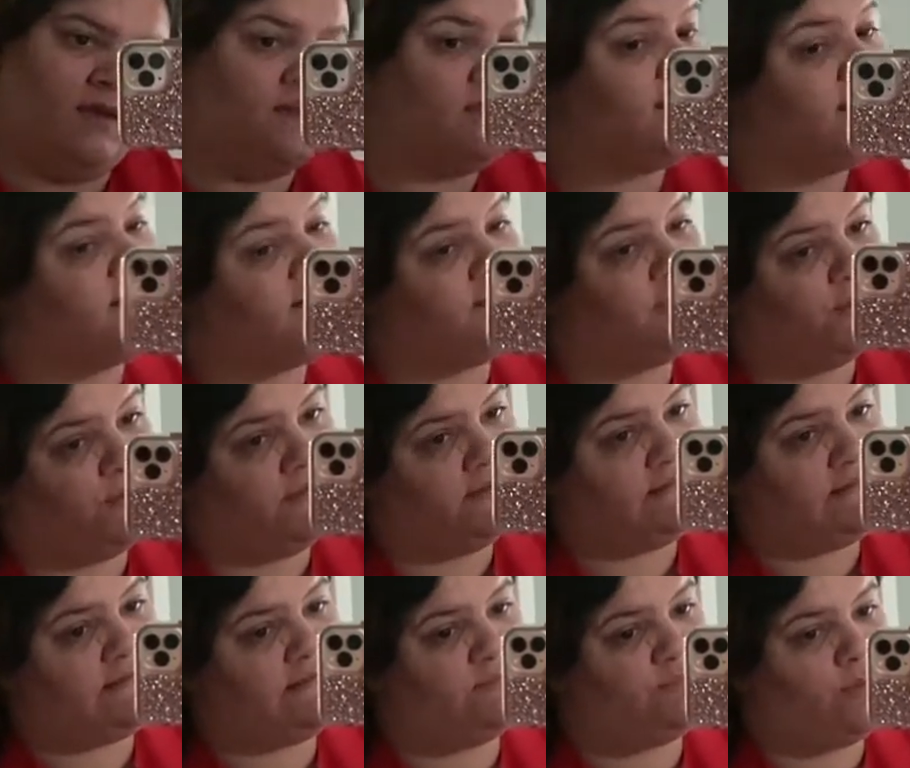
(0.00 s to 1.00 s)
So
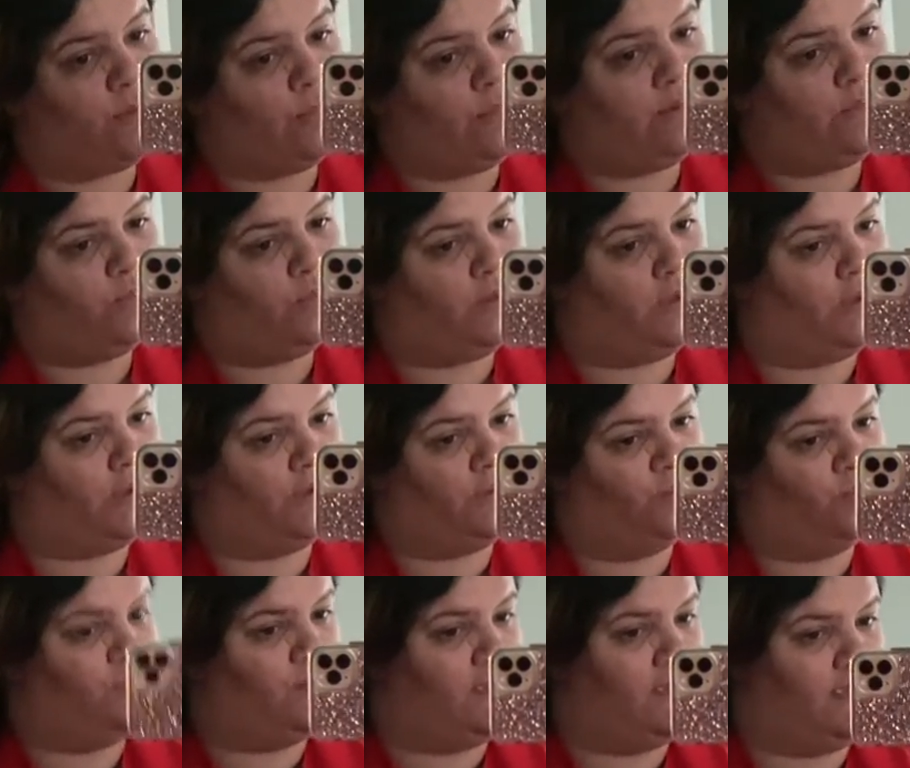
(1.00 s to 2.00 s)
this is what we're
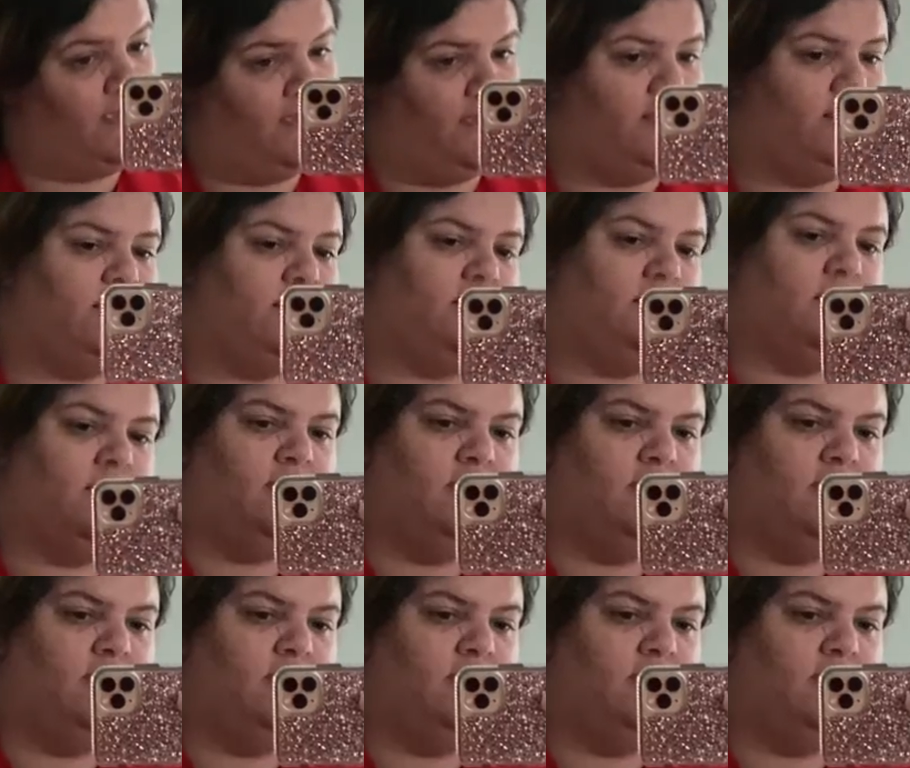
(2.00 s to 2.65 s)
working with.